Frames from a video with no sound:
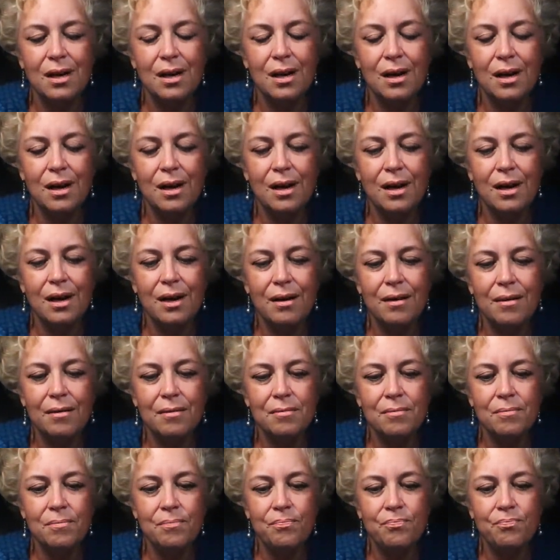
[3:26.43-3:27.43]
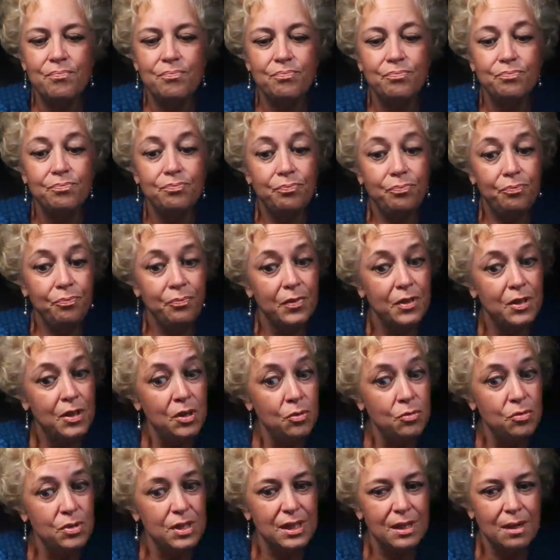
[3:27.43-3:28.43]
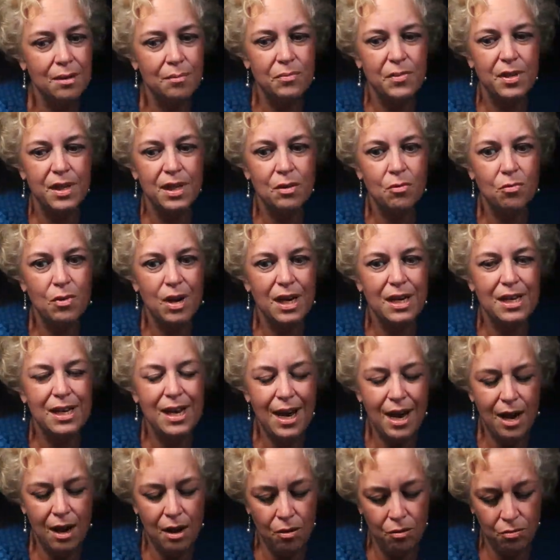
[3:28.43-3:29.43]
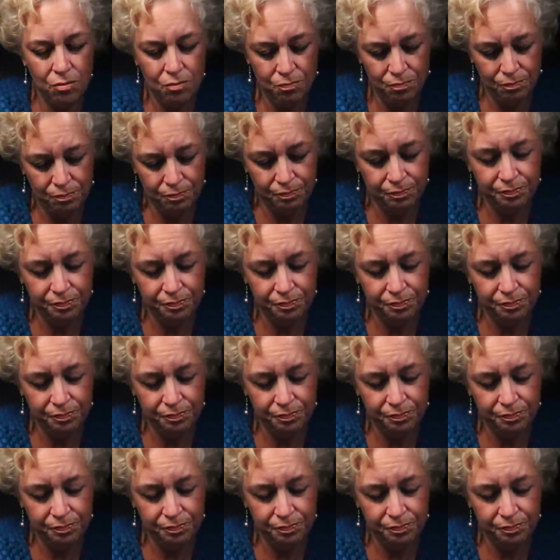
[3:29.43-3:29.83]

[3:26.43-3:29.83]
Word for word: um, do something right now.